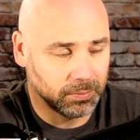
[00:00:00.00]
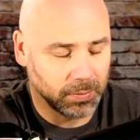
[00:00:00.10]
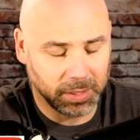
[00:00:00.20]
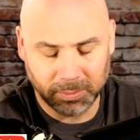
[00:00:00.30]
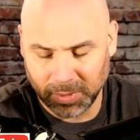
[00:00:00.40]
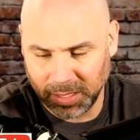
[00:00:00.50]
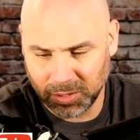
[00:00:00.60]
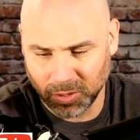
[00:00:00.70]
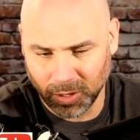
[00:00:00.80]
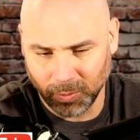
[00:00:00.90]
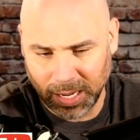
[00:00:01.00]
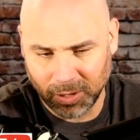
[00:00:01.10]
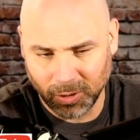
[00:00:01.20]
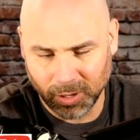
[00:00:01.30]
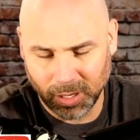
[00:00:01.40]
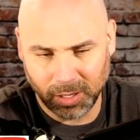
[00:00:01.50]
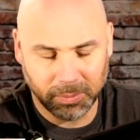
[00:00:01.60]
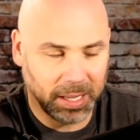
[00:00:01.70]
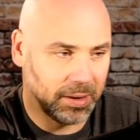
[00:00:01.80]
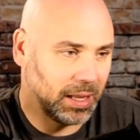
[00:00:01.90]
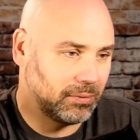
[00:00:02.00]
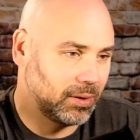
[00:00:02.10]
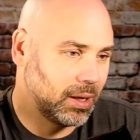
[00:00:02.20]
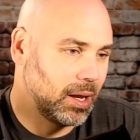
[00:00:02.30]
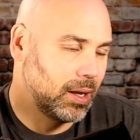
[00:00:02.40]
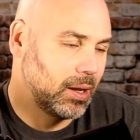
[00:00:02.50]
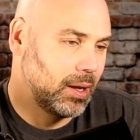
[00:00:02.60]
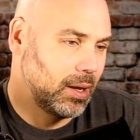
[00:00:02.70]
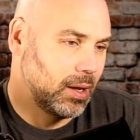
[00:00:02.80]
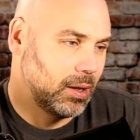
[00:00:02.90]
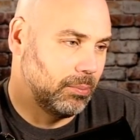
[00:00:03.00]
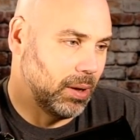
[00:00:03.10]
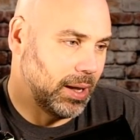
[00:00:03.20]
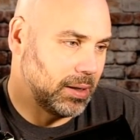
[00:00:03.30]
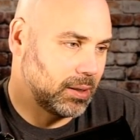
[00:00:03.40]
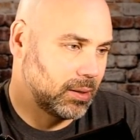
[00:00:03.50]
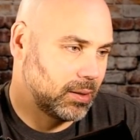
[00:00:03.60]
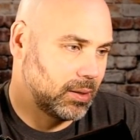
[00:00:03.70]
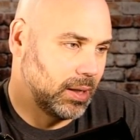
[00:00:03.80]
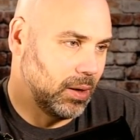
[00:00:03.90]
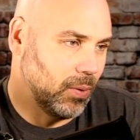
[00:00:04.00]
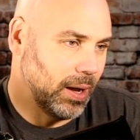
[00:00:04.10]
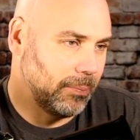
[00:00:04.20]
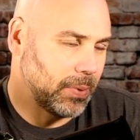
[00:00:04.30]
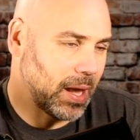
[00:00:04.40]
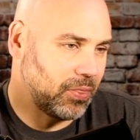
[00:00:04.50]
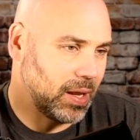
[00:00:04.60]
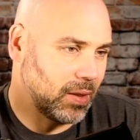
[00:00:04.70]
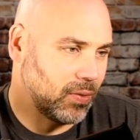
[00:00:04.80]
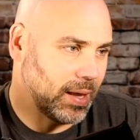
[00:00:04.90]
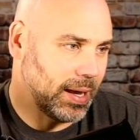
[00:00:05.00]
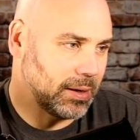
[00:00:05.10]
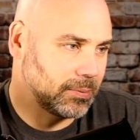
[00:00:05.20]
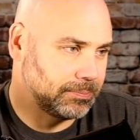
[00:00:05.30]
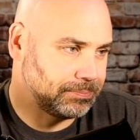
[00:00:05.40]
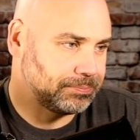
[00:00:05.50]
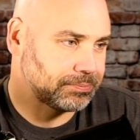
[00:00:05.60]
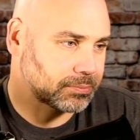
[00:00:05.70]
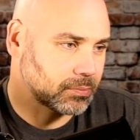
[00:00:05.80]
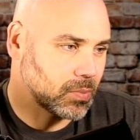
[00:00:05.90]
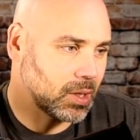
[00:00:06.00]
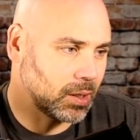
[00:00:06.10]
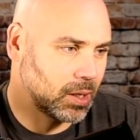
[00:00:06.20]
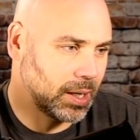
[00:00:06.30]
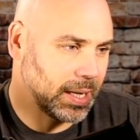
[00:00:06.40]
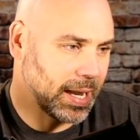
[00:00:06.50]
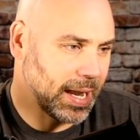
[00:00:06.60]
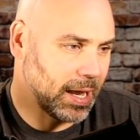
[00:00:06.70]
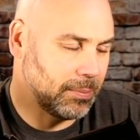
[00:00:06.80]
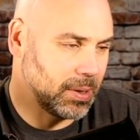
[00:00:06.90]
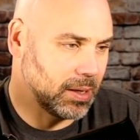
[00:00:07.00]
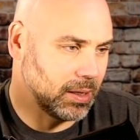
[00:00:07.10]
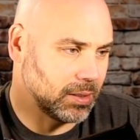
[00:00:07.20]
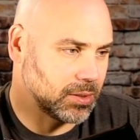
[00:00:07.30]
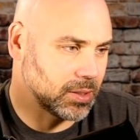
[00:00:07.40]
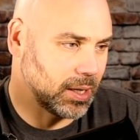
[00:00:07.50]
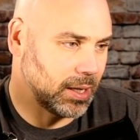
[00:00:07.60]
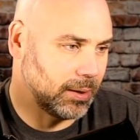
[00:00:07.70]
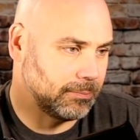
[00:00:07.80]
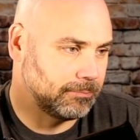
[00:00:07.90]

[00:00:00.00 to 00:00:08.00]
Did he start at right guard? Didn't he? He might have. But anyway, I think that Cunningham is a